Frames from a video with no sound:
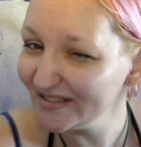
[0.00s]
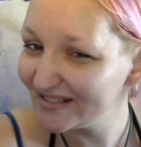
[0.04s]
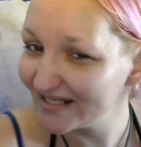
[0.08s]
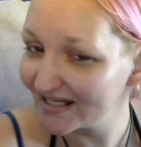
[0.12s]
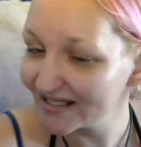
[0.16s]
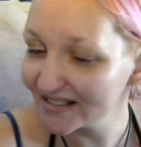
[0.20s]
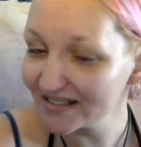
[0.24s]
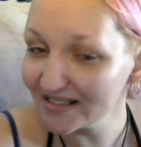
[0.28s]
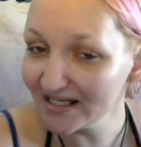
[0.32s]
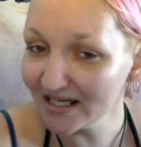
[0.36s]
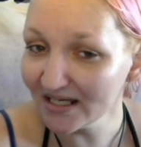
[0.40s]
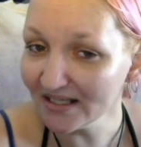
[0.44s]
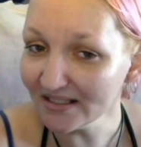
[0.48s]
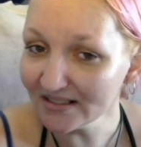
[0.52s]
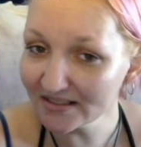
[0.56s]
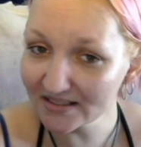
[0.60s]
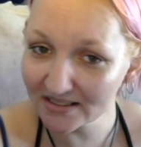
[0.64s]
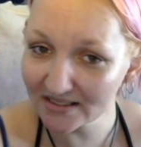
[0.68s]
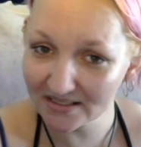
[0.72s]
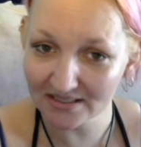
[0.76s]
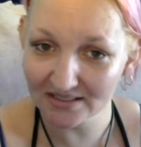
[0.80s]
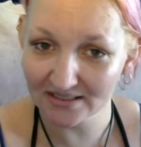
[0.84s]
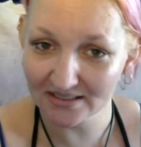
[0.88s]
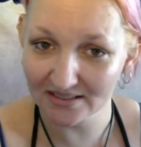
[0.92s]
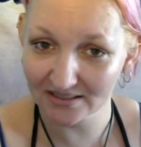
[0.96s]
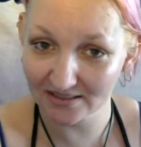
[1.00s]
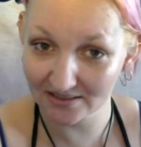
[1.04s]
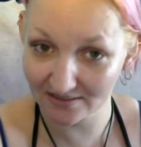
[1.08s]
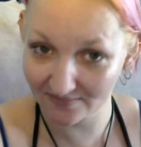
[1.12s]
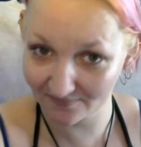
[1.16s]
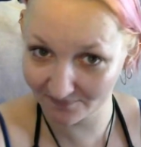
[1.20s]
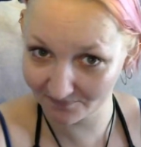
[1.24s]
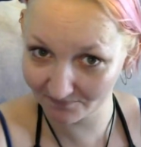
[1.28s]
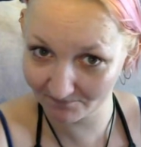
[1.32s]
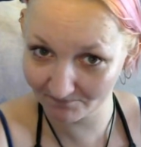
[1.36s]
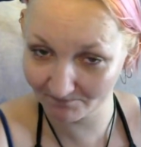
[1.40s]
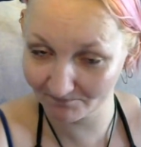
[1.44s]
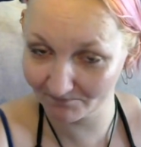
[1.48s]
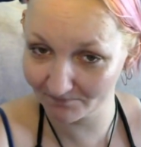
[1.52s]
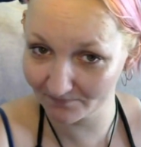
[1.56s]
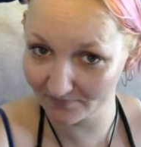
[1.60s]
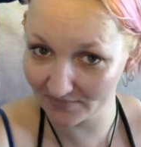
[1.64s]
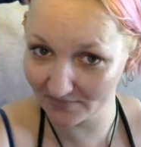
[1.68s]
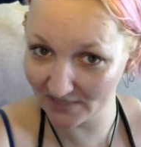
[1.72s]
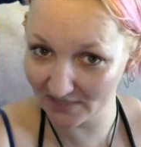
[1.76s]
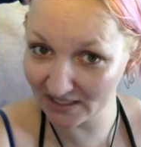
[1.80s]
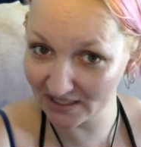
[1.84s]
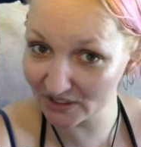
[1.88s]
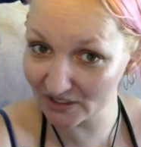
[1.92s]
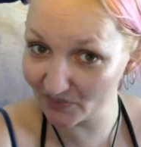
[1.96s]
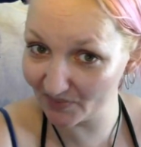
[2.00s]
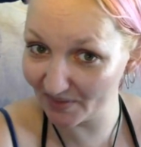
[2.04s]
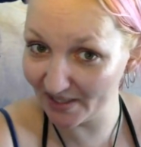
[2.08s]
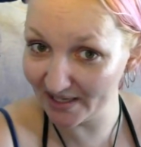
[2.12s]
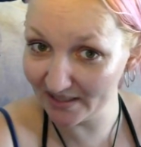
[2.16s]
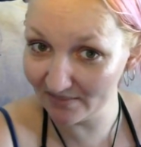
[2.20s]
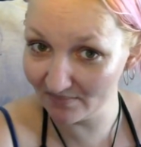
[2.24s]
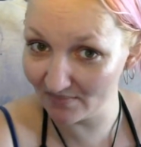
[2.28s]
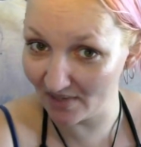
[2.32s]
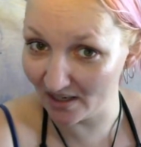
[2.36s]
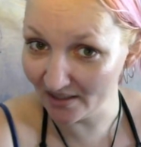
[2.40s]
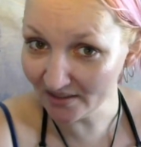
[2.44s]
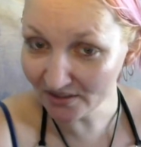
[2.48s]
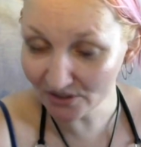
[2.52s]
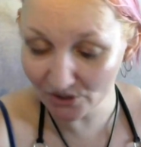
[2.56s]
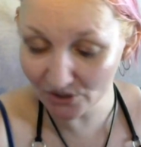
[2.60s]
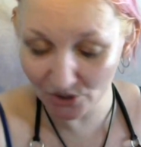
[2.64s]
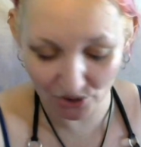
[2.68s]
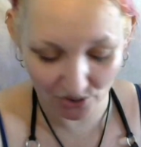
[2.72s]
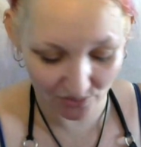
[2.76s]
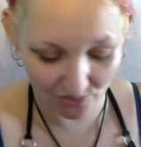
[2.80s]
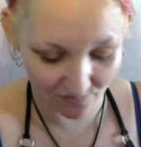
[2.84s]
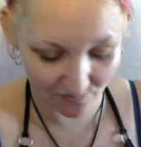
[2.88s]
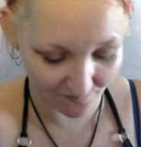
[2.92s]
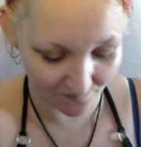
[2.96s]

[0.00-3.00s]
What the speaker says: does not explain much,